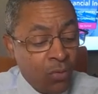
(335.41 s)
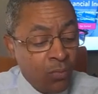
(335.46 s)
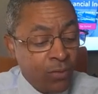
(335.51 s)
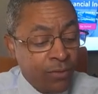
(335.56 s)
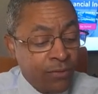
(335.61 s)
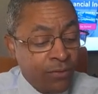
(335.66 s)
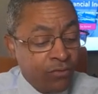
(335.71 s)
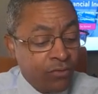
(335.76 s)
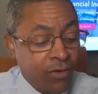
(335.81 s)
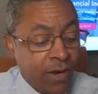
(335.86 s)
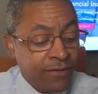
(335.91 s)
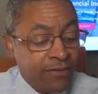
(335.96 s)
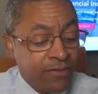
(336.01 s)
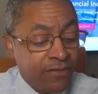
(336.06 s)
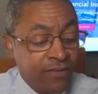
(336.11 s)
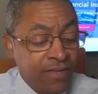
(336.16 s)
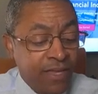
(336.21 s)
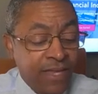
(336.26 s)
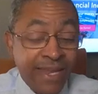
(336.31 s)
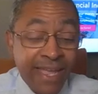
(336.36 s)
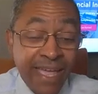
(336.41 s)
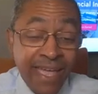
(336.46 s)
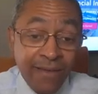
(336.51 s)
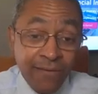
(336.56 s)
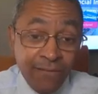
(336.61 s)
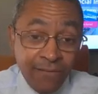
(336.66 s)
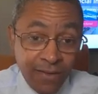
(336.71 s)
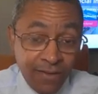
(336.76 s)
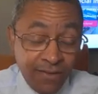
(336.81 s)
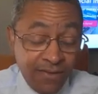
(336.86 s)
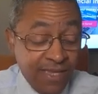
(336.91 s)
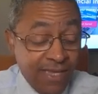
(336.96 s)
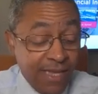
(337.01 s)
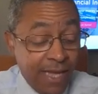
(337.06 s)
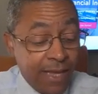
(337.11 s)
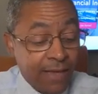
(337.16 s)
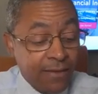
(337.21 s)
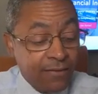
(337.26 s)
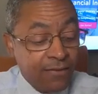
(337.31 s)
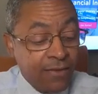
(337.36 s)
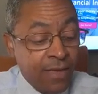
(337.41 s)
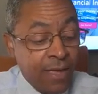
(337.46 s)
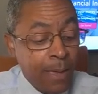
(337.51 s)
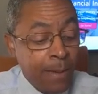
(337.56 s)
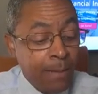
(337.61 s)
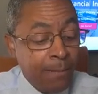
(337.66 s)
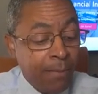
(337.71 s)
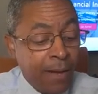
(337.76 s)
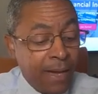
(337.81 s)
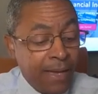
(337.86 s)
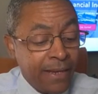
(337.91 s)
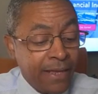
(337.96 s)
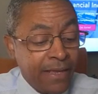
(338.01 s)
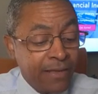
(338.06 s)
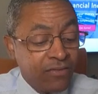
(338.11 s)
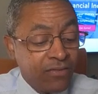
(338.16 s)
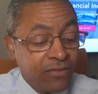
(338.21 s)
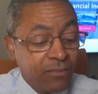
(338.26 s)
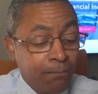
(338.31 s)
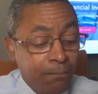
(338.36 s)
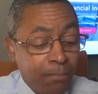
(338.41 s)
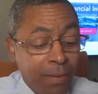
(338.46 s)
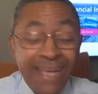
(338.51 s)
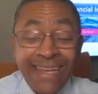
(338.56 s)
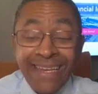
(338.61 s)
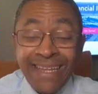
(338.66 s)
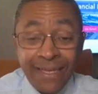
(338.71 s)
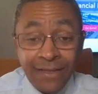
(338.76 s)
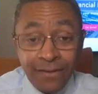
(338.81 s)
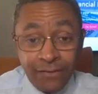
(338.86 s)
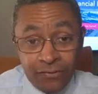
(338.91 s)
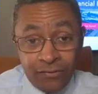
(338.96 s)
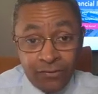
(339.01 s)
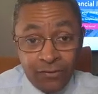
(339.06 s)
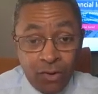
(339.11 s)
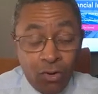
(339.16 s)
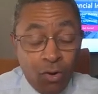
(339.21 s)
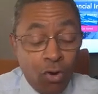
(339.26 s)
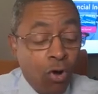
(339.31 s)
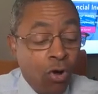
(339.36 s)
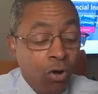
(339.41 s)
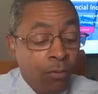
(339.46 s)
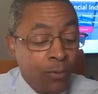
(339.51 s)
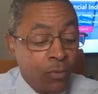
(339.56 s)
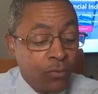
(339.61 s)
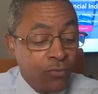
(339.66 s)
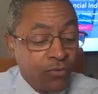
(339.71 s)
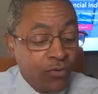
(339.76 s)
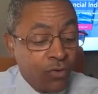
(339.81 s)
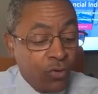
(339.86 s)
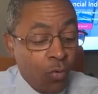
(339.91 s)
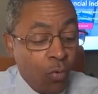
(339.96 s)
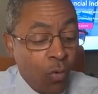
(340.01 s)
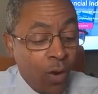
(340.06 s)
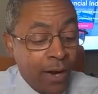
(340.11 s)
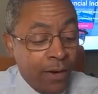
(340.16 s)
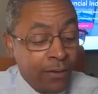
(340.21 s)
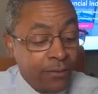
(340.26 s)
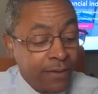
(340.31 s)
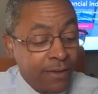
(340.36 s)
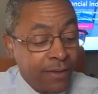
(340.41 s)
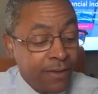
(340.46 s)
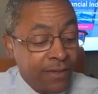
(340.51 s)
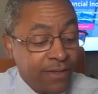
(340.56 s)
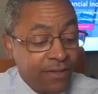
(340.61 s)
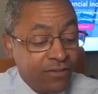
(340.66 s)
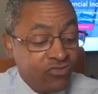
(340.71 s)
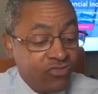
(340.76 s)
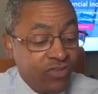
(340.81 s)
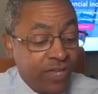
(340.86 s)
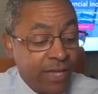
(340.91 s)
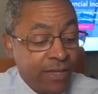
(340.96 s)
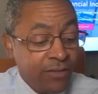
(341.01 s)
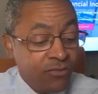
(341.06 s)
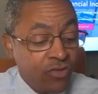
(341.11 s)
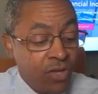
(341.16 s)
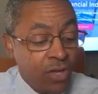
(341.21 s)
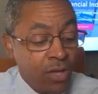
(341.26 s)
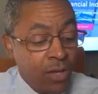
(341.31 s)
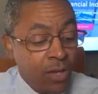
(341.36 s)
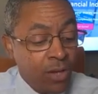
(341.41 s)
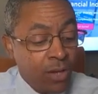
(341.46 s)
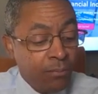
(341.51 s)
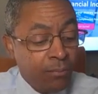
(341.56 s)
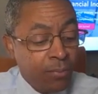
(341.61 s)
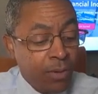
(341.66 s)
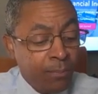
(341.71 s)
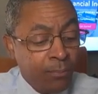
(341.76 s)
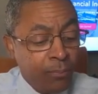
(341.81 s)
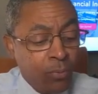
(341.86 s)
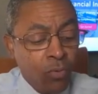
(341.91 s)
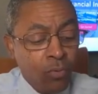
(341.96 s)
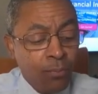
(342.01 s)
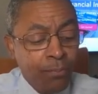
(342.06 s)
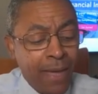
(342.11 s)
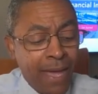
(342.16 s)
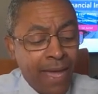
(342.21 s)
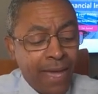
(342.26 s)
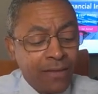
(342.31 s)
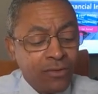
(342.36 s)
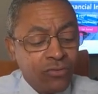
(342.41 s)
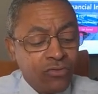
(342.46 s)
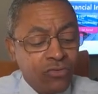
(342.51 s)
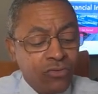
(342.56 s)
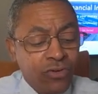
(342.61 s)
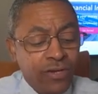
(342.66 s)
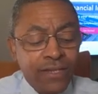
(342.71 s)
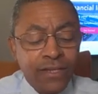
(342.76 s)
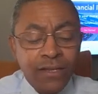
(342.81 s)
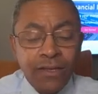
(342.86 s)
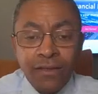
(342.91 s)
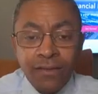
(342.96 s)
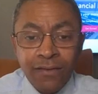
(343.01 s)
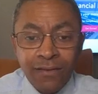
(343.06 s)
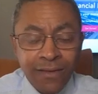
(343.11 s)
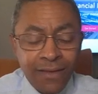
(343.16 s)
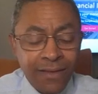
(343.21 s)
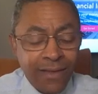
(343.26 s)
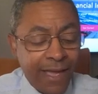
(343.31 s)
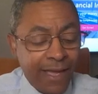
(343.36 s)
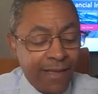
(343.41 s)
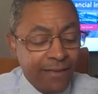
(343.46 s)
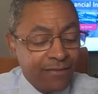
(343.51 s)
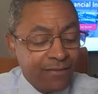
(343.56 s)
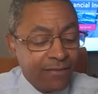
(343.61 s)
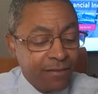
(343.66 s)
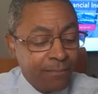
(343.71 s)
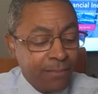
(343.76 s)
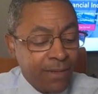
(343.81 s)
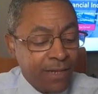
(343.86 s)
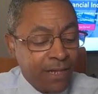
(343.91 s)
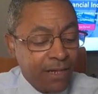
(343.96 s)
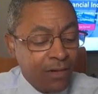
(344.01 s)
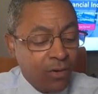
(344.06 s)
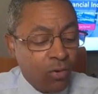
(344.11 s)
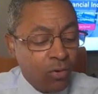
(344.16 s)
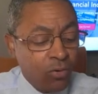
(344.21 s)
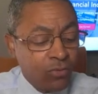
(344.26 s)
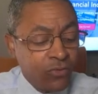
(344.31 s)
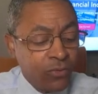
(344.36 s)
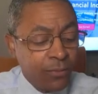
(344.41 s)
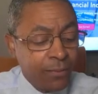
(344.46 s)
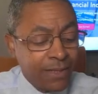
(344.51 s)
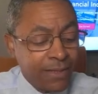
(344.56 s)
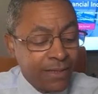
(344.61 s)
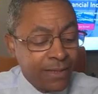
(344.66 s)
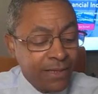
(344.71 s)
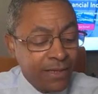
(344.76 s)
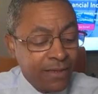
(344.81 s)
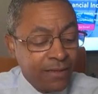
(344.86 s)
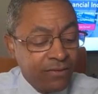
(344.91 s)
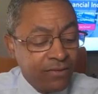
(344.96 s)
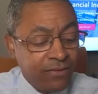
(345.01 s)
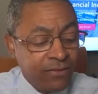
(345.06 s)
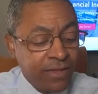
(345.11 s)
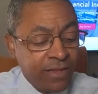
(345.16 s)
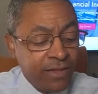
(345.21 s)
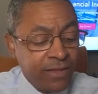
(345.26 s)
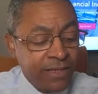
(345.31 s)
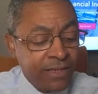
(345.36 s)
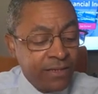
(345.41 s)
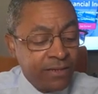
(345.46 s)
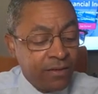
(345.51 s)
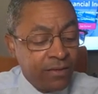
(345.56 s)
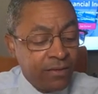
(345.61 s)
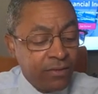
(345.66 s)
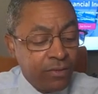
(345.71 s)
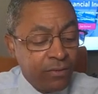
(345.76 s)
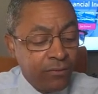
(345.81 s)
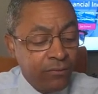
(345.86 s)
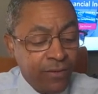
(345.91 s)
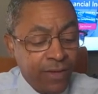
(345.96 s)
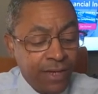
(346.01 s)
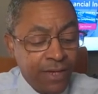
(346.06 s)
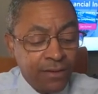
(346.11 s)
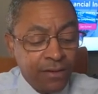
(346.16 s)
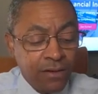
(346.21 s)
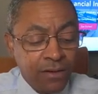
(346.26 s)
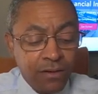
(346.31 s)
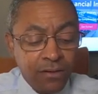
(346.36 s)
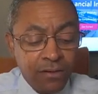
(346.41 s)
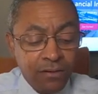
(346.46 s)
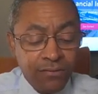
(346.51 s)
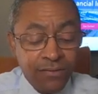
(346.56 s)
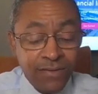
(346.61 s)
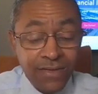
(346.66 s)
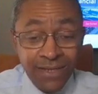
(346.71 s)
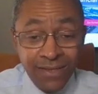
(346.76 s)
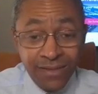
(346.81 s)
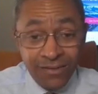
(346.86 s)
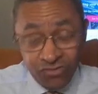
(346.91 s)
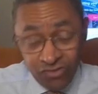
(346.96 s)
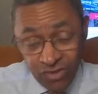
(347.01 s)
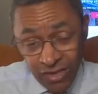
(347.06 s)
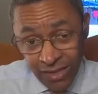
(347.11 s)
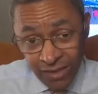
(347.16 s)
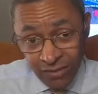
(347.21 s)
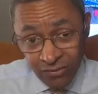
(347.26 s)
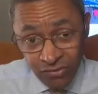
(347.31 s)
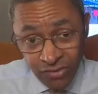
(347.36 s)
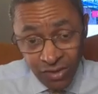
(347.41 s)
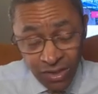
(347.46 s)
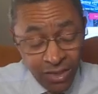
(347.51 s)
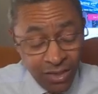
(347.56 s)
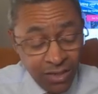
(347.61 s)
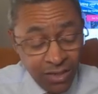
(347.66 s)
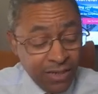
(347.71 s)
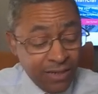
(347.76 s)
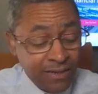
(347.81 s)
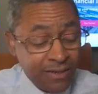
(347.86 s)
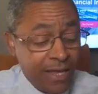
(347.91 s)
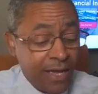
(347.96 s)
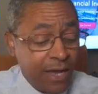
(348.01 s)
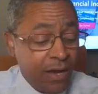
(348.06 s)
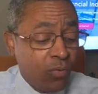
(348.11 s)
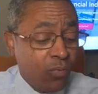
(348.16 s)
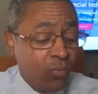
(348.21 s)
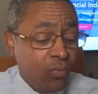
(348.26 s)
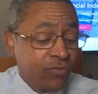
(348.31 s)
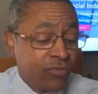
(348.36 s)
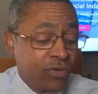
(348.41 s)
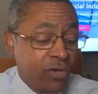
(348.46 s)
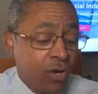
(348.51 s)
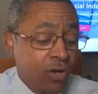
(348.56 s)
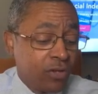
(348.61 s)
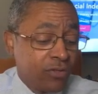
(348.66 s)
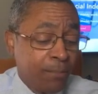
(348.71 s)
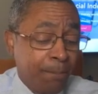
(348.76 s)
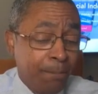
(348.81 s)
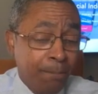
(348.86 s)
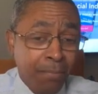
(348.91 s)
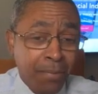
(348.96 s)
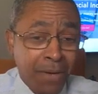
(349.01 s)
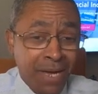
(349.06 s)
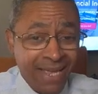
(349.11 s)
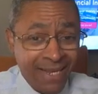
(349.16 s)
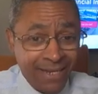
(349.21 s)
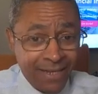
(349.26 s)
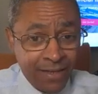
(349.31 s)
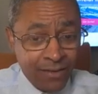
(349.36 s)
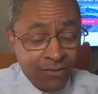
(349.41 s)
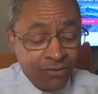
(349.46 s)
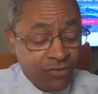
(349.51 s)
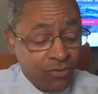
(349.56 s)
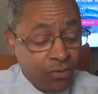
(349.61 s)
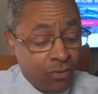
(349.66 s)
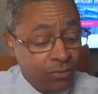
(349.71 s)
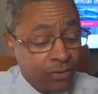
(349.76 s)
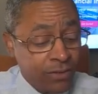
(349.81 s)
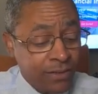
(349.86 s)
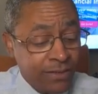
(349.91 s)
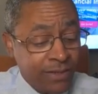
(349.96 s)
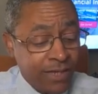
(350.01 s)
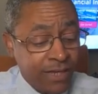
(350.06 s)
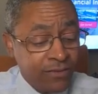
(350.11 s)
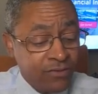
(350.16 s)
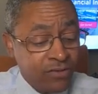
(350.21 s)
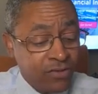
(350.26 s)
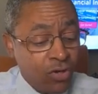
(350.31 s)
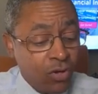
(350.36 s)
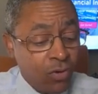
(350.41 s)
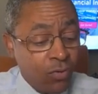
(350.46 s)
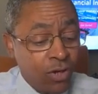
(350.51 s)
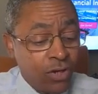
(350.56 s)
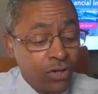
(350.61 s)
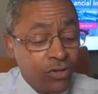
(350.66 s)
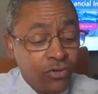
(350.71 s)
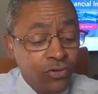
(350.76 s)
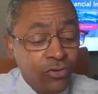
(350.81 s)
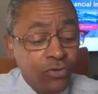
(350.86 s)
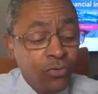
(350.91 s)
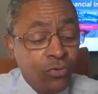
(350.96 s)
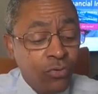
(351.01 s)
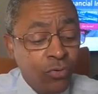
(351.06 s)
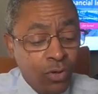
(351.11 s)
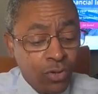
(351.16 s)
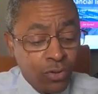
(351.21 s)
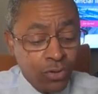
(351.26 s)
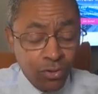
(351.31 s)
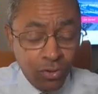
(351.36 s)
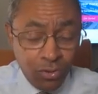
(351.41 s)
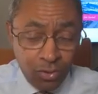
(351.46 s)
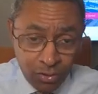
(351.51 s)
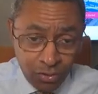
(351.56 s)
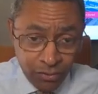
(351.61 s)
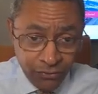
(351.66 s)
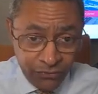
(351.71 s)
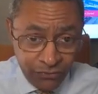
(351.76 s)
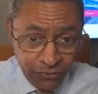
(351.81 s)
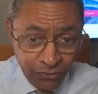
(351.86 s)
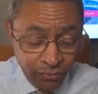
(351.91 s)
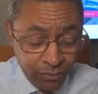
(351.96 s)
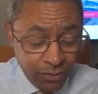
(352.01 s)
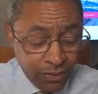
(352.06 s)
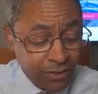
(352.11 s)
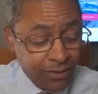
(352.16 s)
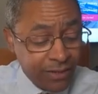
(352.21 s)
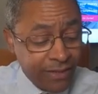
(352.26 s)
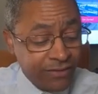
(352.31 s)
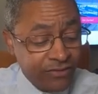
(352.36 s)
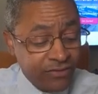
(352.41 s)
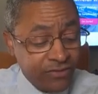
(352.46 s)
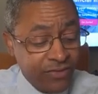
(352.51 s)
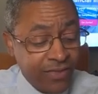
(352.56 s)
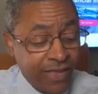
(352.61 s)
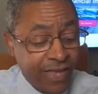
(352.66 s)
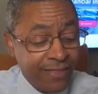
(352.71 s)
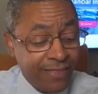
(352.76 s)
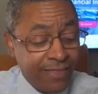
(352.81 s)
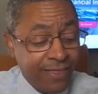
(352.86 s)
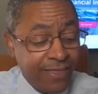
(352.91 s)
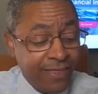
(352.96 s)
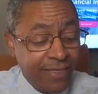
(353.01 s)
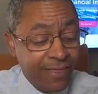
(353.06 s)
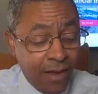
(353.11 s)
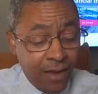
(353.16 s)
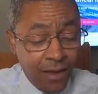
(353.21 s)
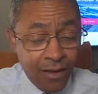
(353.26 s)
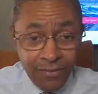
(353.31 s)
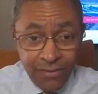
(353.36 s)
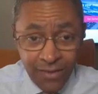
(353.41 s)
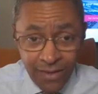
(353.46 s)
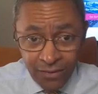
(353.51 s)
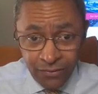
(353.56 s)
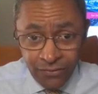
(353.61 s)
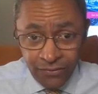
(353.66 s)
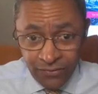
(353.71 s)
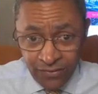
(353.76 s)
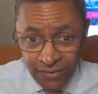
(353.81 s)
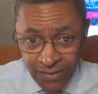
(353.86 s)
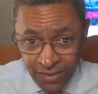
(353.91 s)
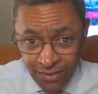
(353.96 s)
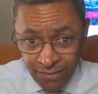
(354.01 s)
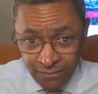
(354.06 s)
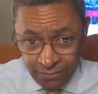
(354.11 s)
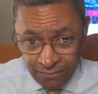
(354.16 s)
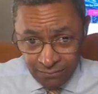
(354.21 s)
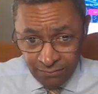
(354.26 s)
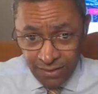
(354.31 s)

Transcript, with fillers: When the crisis hit FTX, Binance, Binance almost acquired that exchange, but pulled back during the last minute, ultimately sealing the fate of the exchange. Now, with regard to Binance, only days ago, a new lawsuit alleges that uh, their CEO,